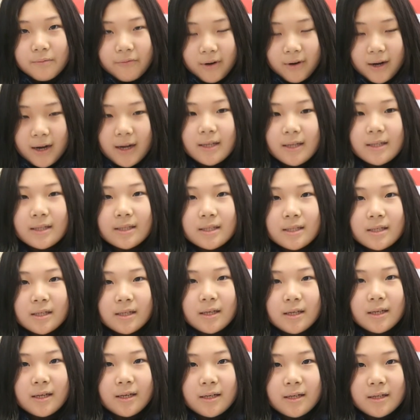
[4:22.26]
friend,
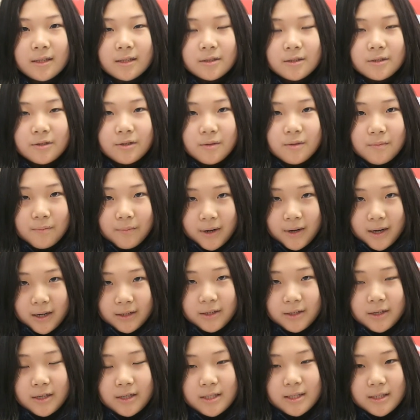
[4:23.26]
and twin
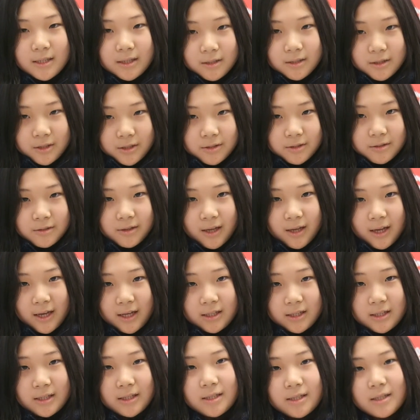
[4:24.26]
brothers and two
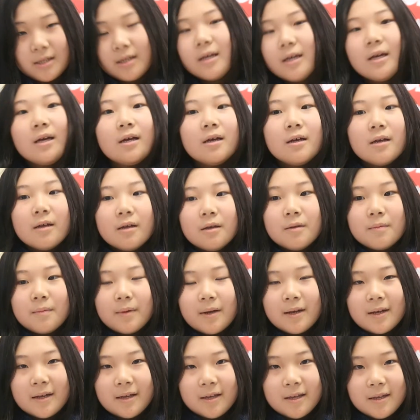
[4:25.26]
cats.
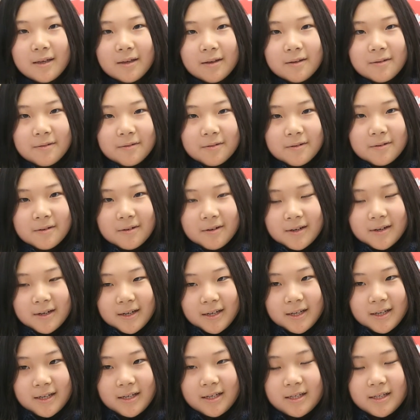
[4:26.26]
My goal
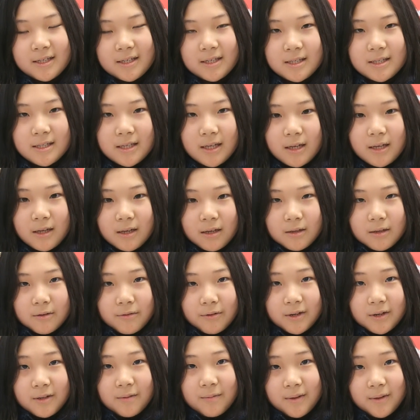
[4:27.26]
is
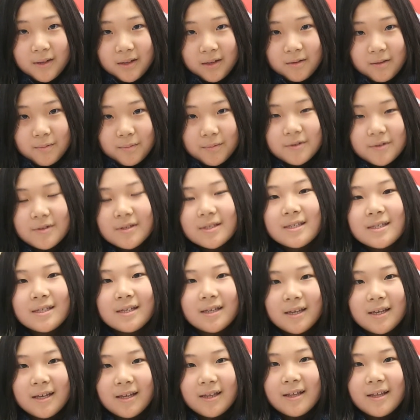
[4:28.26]
read many books
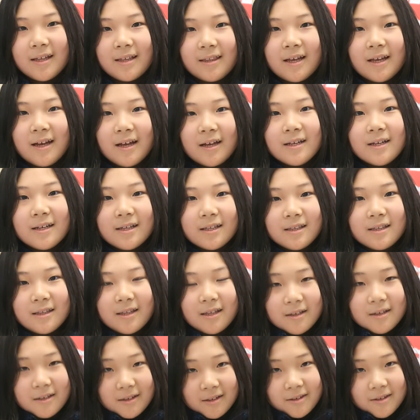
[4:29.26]
in Canada.
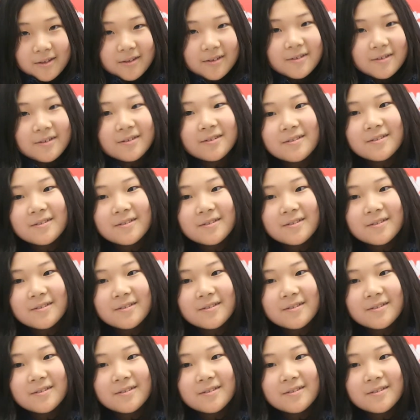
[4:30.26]
Thank you.